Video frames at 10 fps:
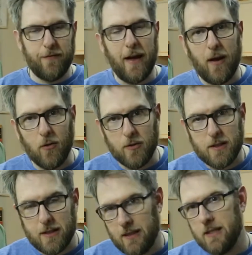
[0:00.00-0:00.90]

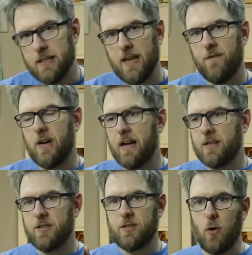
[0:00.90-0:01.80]
found is if I
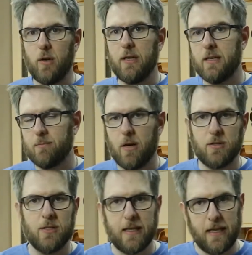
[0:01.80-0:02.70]
soak it as
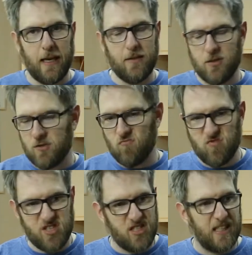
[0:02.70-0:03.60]
much as I can, just
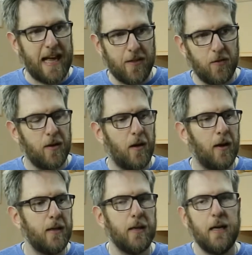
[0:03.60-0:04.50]
slather it
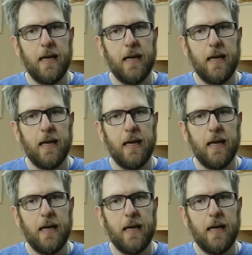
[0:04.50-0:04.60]
on